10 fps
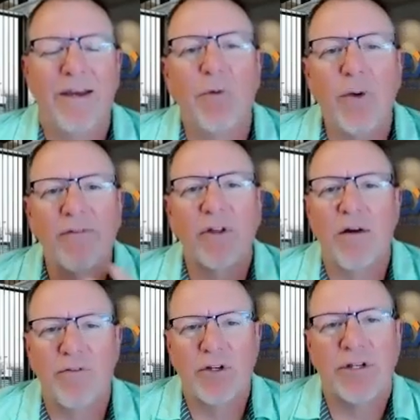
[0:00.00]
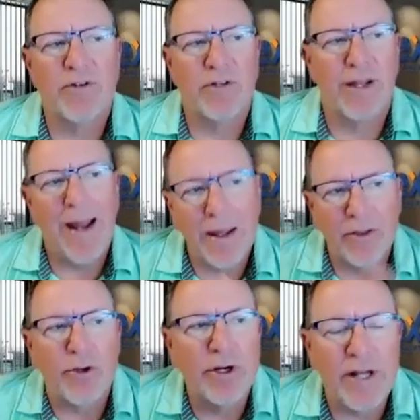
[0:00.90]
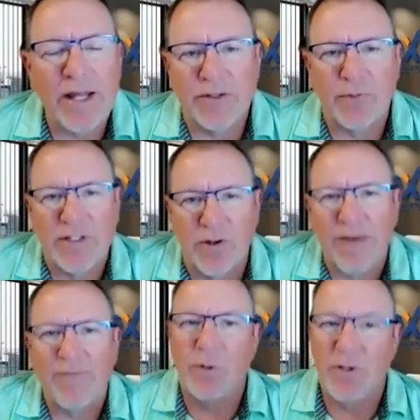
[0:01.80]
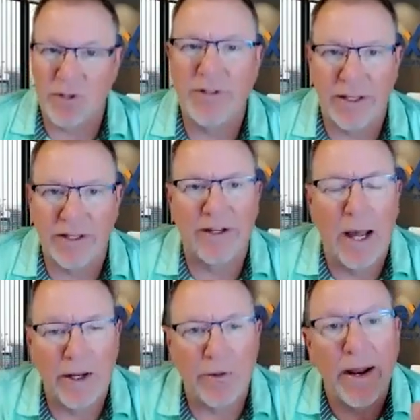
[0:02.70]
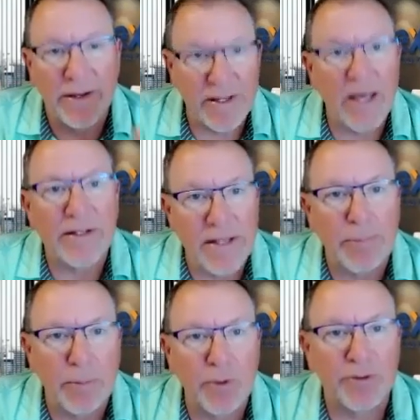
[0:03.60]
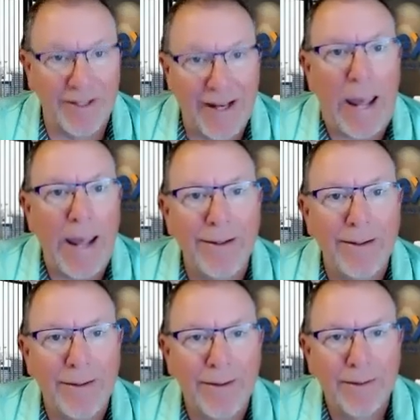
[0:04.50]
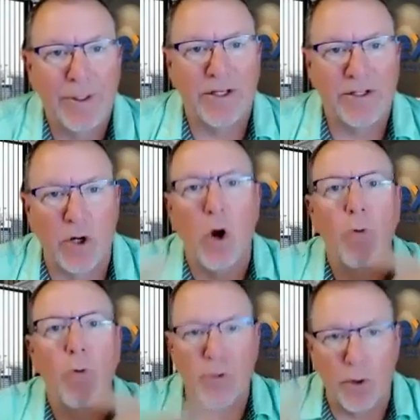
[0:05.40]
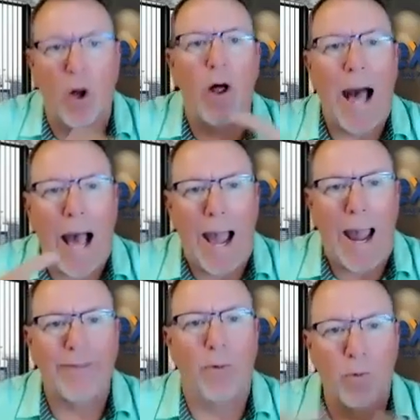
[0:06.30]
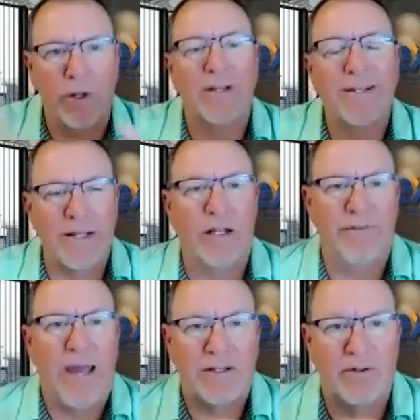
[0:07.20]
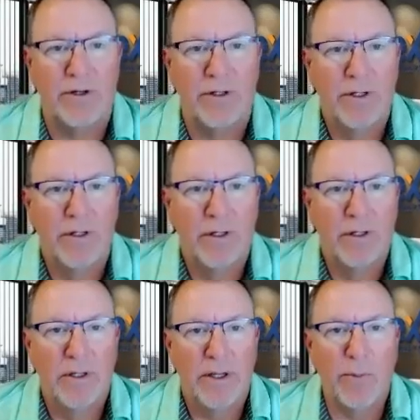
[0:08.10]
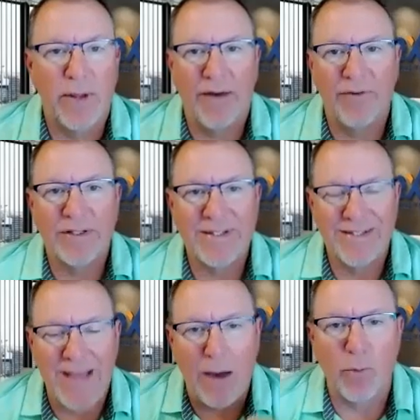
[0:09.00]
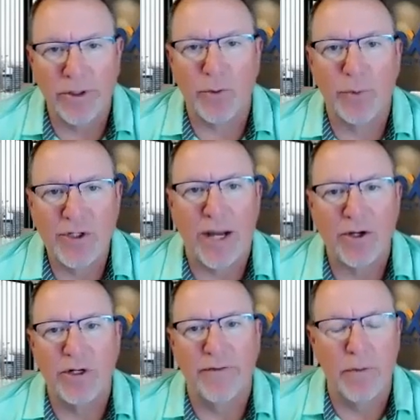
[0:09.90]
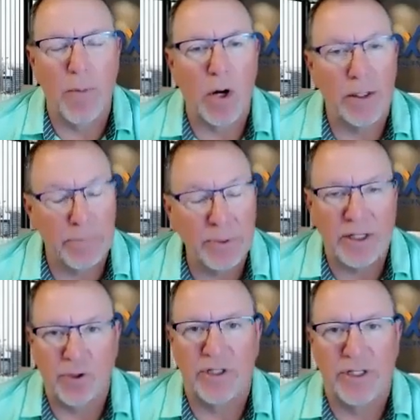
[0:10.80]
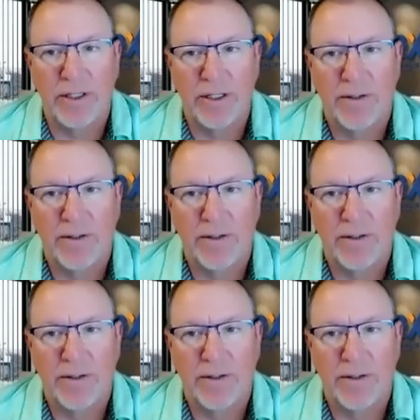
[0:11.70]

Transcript: If we have the conversation that, hey, in 30 days, if we still have it, we should take it to 9 grand. Is that acceptable today? Because our hopes are all high that we're going to sell it faster. And we haven't sat with the rejection of the market potentially.